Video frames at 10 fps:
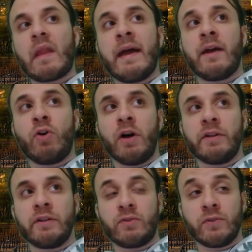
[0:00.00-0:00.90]

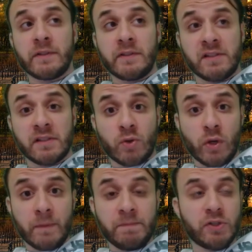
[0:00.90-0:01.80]
According to the
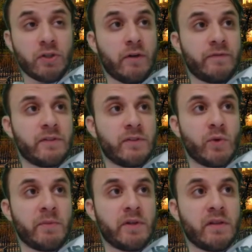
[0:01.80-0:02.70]
description of this
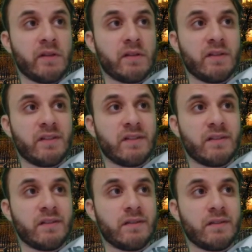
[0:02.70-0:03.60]
woman,
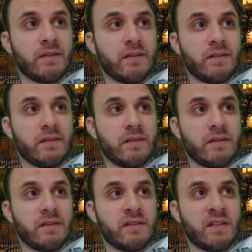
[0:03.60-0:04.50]

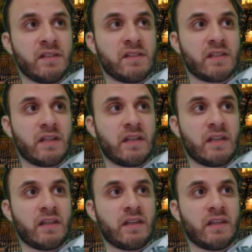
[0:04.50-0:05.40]
this
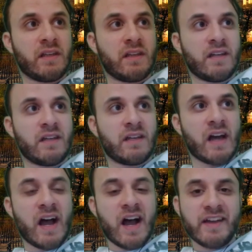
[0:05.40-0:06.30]

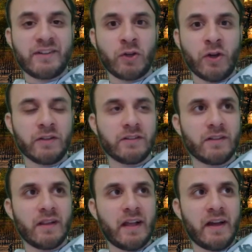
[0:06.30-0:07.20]
guy turned,
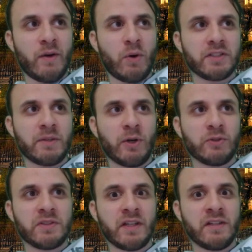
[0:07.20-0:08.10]
like I was
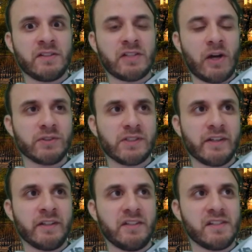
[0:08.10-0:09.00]
about to say, he sounds
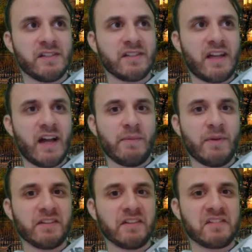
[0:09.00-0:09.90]
like a decent guy,
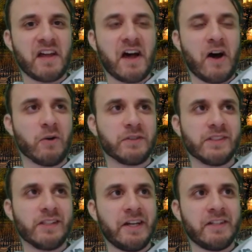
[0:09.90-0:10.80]
but now the
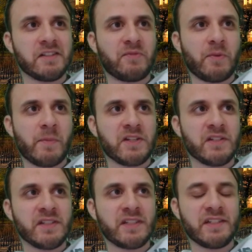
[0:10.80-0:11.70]
latest
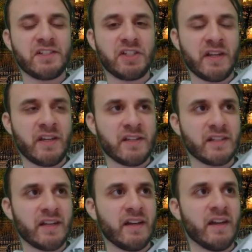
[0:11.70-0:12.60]
information is that he is
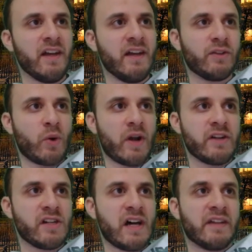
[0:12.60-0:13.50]
a
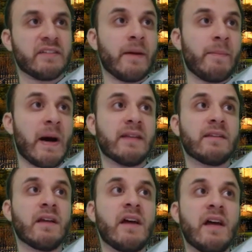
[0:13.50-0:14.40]
treasure hunter. But
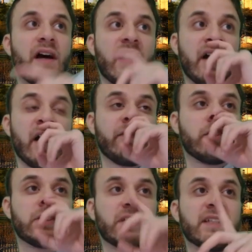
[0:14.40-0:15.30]
I have
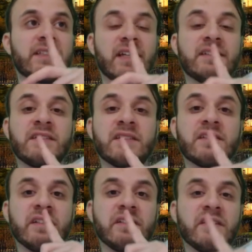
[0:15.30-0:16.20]
to say that this
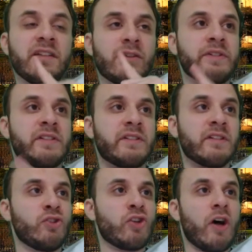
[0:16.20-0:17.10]
is an
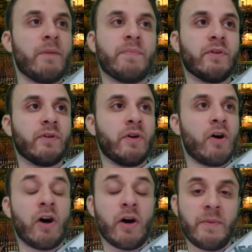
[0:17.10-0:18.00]
interesting job
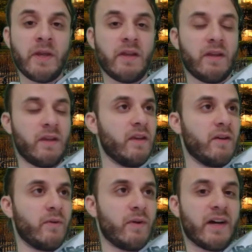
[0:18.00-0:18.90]
or hobby,
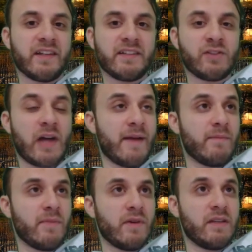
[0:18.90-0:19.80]
right? So
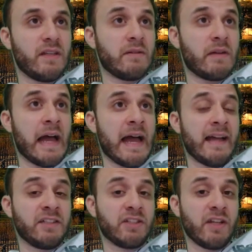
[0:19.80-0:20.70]
I'm
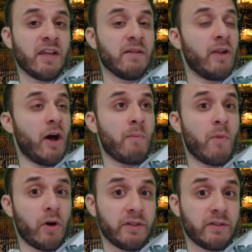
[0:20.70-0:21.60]
actually now
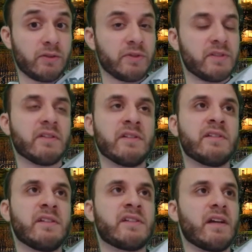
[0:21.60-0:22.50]
more interested in
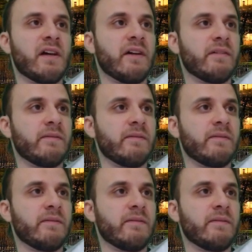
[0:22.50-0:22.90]
this guy.